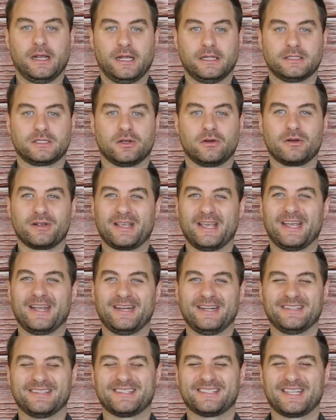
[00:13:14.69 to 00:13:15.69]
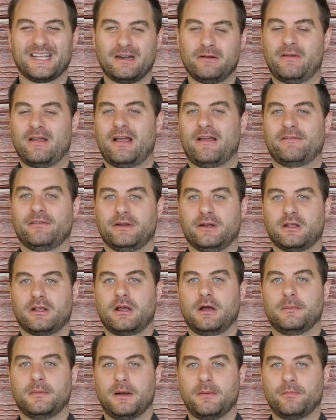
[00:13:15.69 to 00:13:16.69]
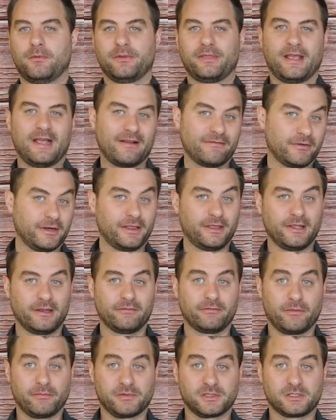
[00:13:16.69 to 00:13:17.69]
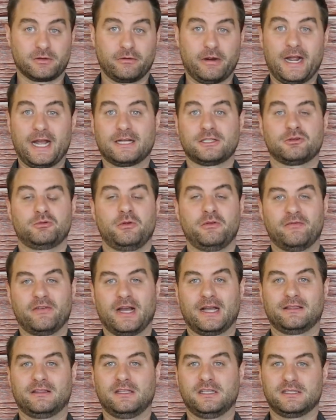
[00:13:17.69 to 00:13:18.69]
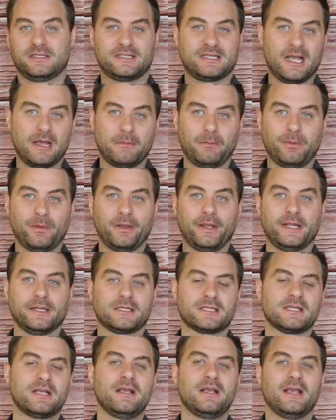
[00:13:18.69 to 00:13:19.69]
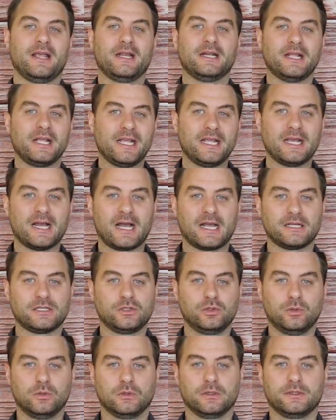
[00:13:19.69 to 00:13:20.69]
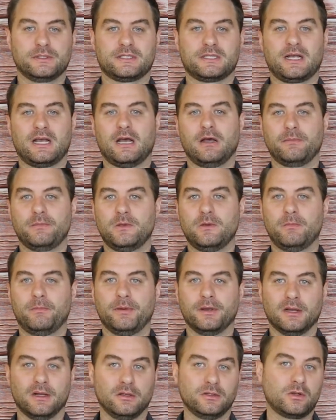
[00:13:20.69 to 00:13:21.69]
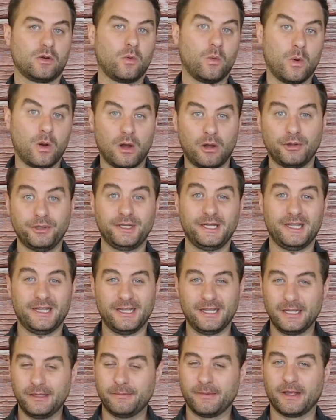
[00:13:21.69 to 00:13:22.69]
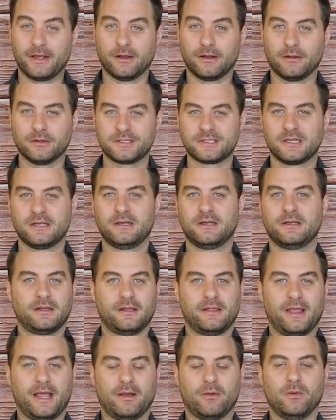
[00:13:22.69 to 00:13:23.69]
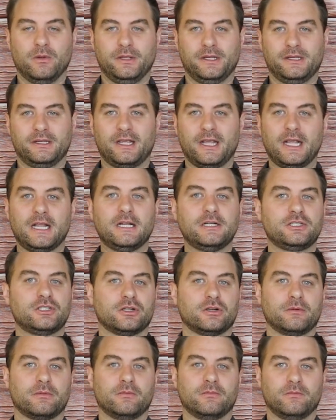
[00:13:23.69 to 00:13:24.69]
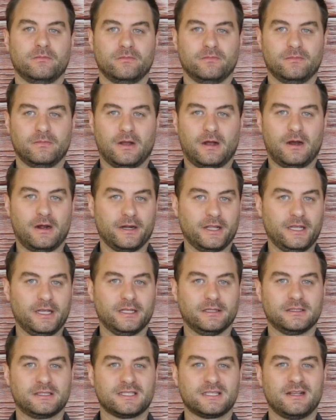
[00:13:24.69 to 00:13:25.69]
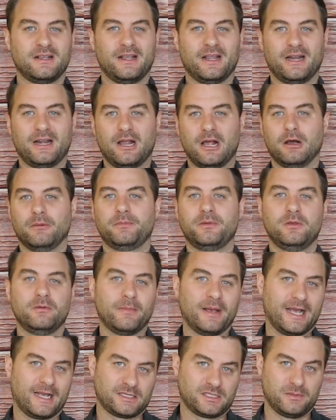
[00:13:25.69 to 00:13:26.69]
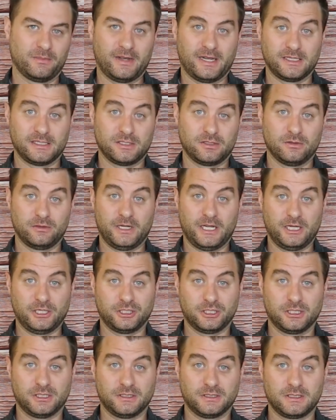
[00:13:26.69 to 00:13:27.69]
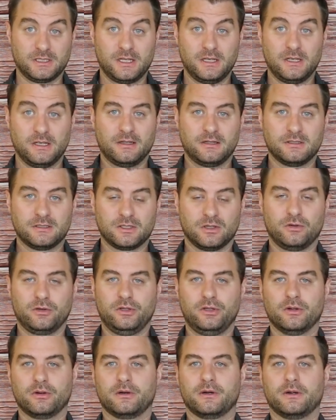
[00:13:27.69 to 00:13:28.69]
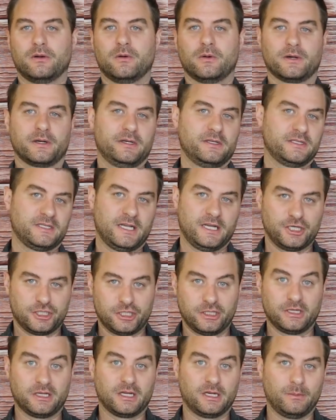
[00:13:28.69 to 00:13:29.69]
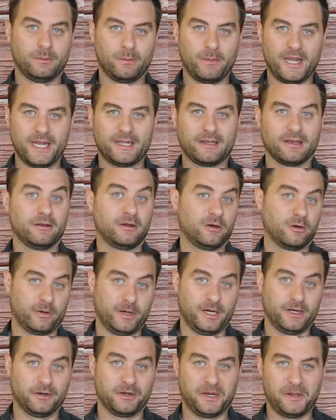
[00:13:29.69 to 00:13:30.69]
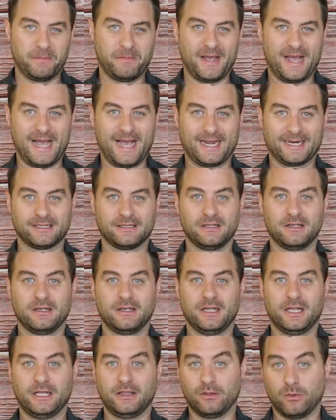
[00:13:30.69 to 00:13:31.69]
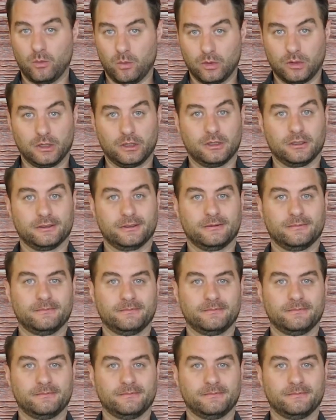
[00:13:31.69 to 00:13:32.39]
And so again, instead of having to come up with everything from scratch, we've got these templates and AI tools to help you build quality emails that will engage your audience and help you maximize donations so your organization can make a greater impact in the world.